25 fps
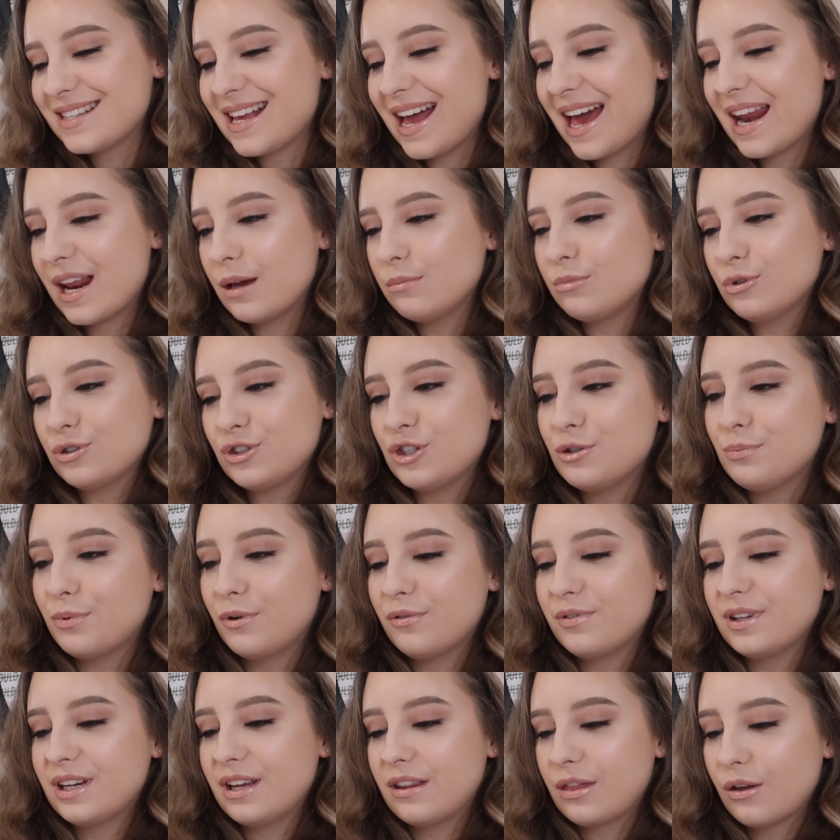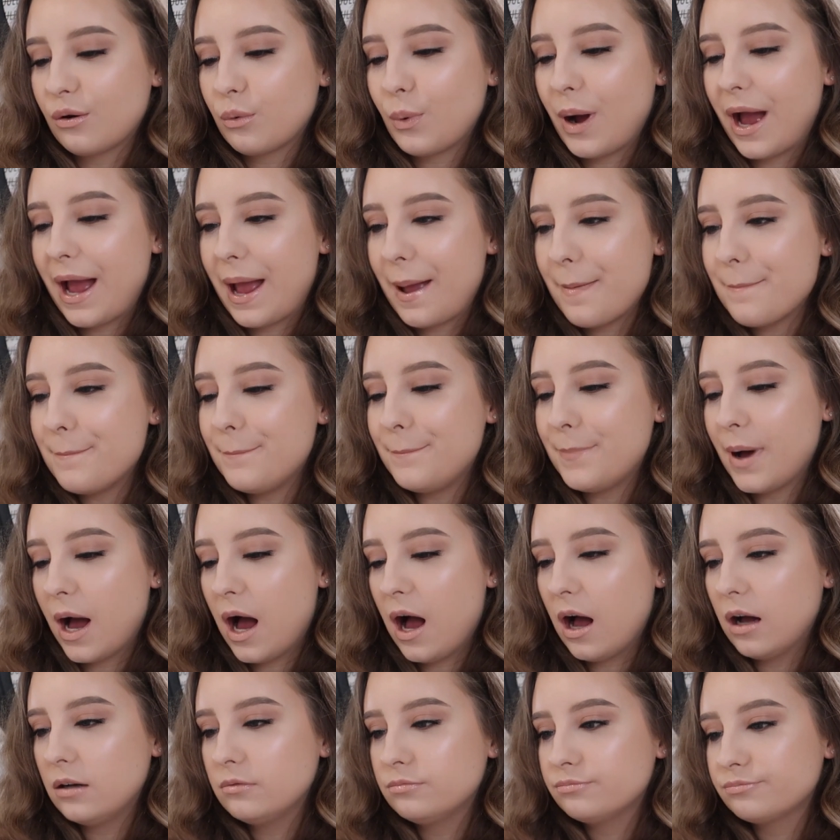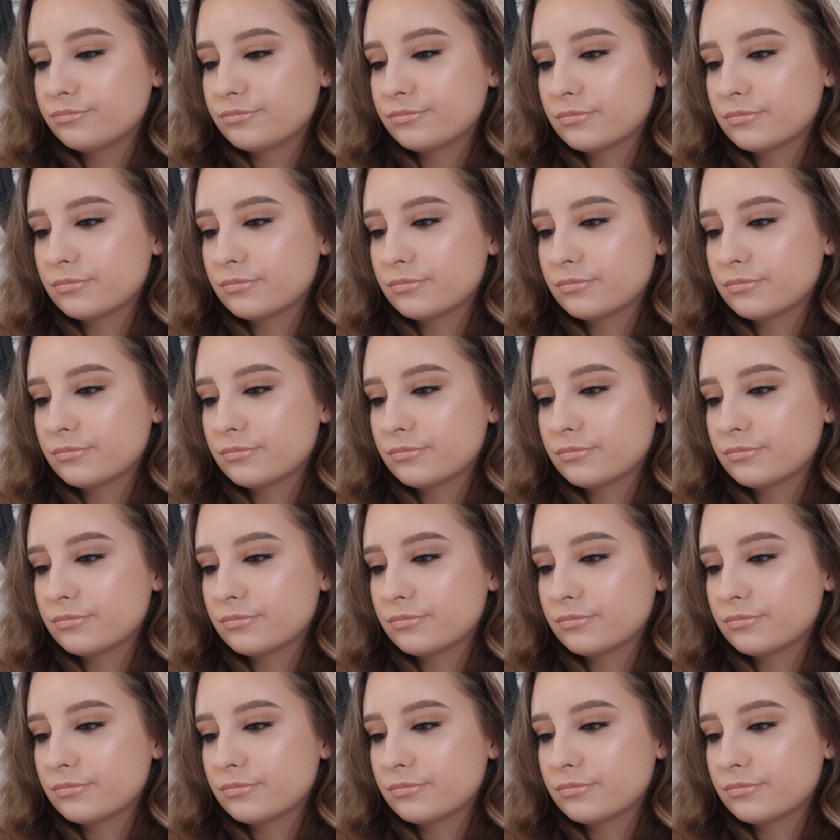I said, I'm not too bothered either way, but